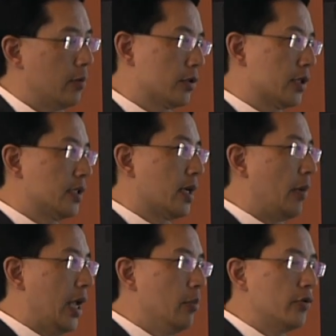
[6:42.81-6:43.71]
well, since
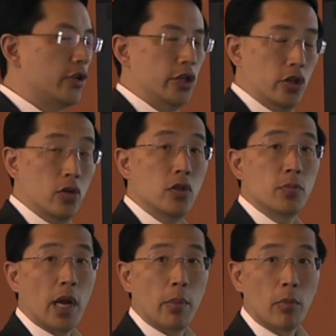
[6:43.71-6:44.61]
I'm able to
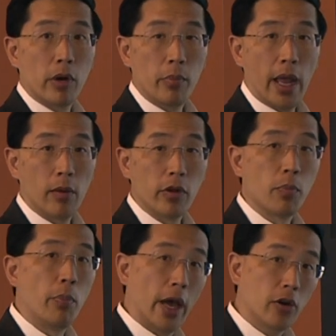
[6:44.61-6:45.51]
use my memory
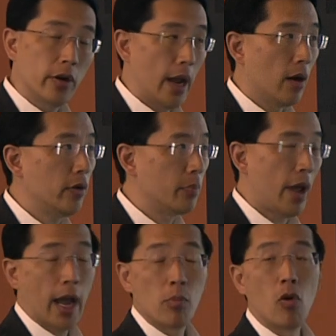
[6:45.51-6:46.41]
bandwidth better now and
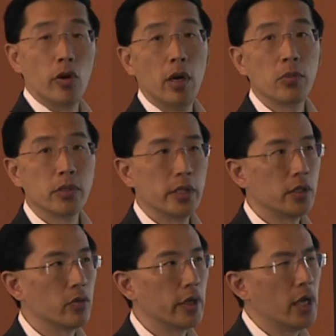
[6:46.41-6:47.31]
pack more numbers
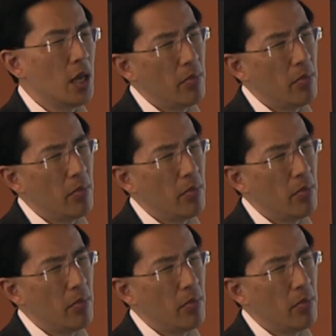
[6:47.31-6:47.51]
into it,